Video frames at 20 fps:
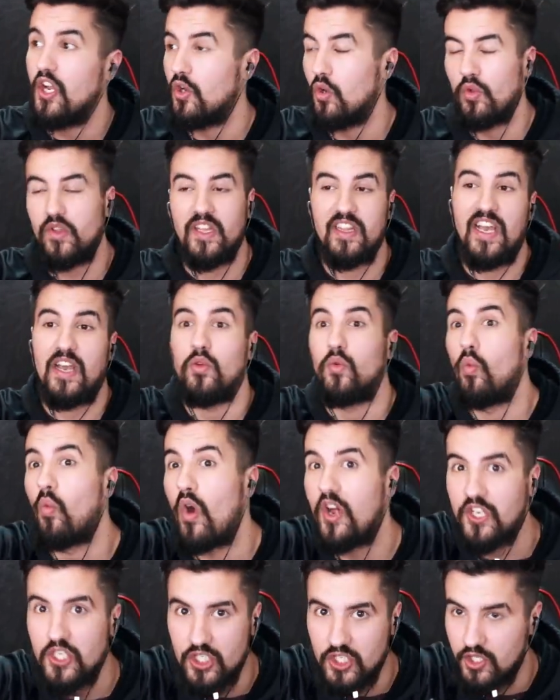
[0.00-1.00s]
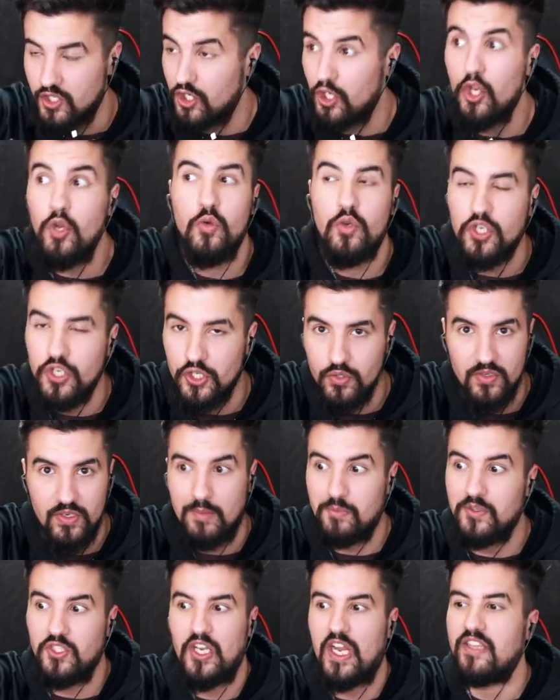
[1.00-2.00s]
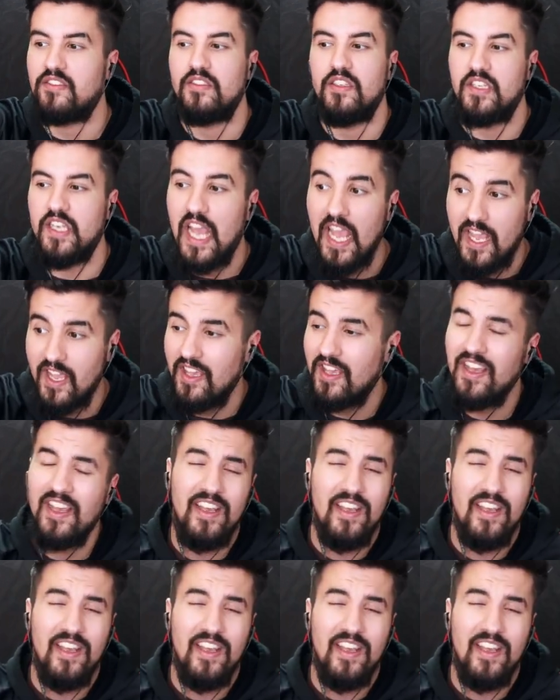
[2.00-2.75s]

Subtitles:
only allowed 1, 2 or some chests a day.